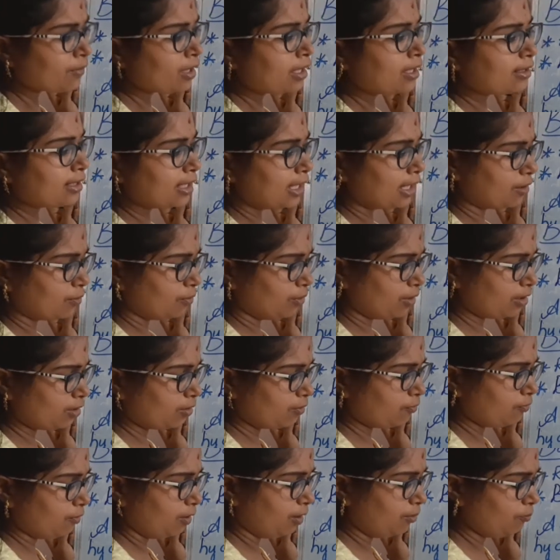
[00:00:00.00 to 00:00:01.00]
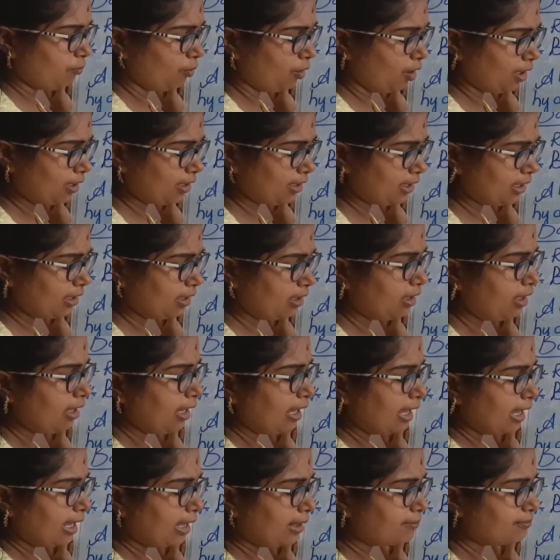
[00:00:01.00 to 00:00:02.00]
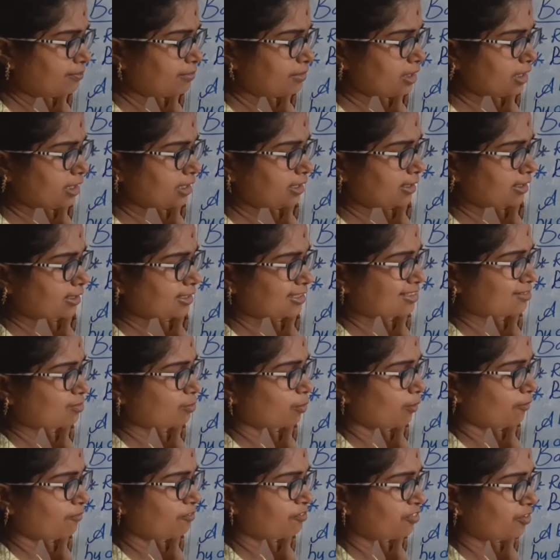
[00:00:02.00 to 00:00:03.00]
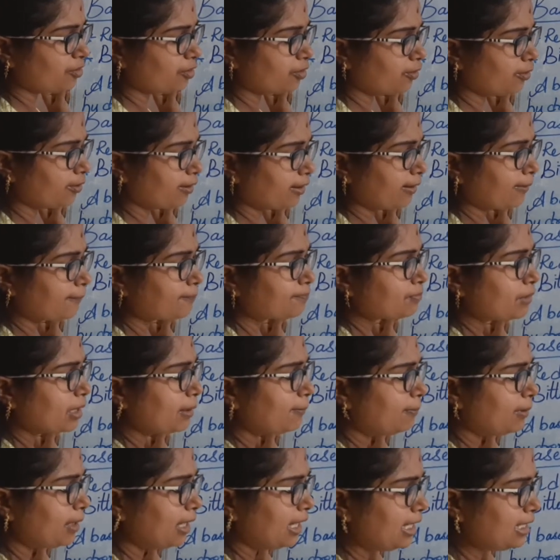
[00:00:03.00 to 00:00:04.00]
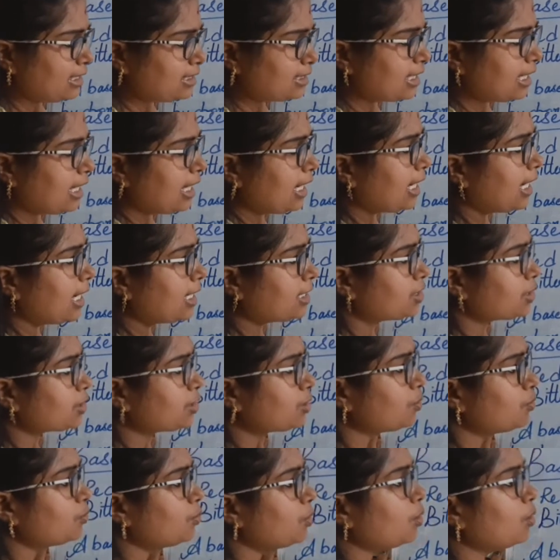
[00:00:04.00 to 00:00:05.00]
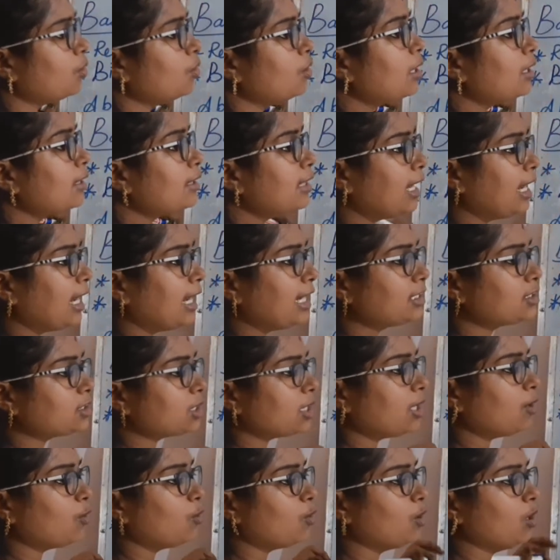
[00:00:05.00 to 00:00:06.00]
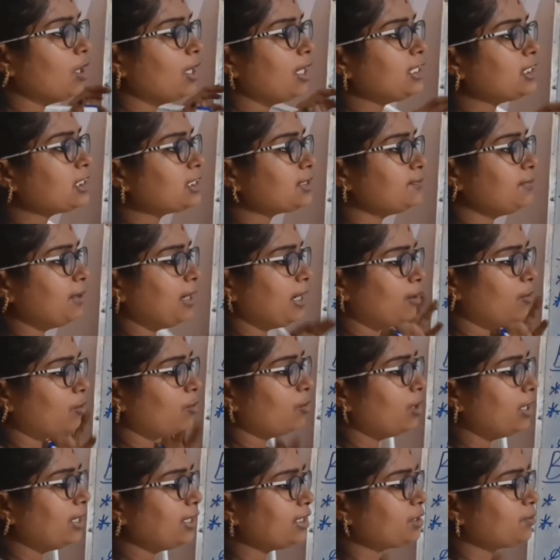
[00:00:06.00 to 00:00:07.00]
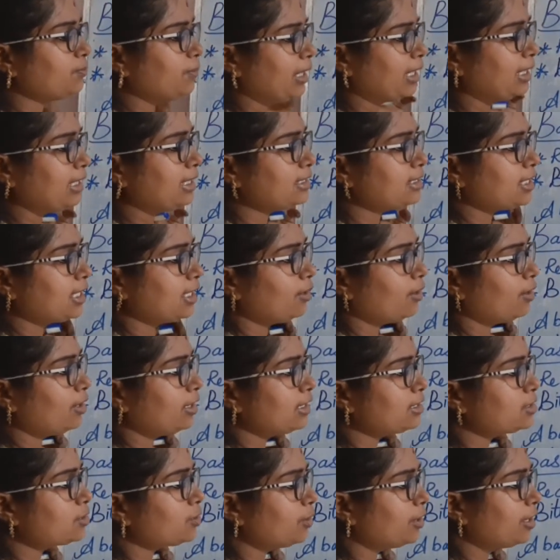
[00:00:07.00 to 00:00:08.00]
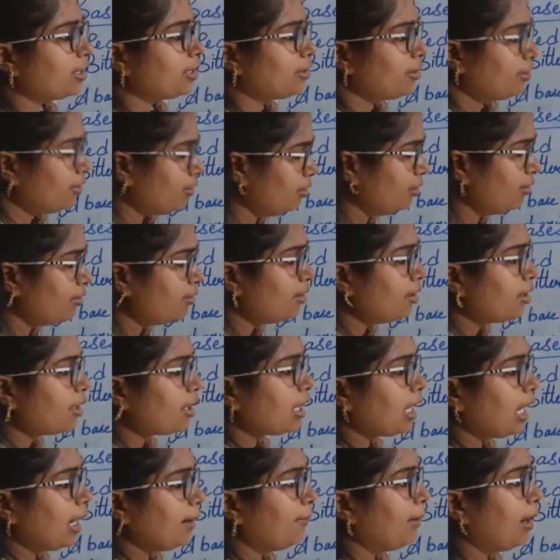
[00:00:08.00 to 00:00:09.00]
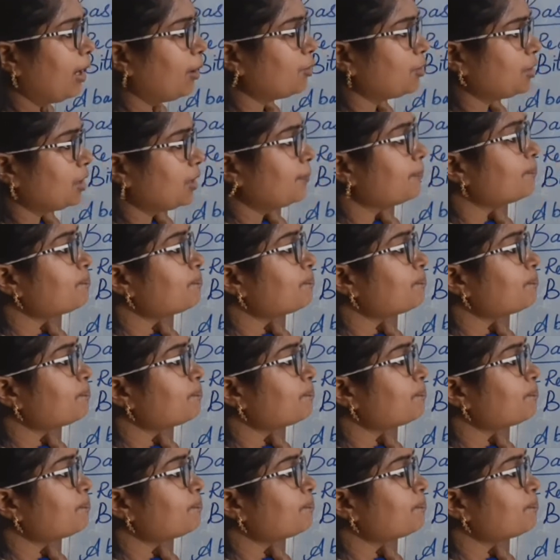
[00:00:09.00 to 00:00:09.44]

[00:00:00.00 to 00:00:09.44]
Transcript: They are going to form water, MgHO4 plus H2O. The OH minus ion is going to come out.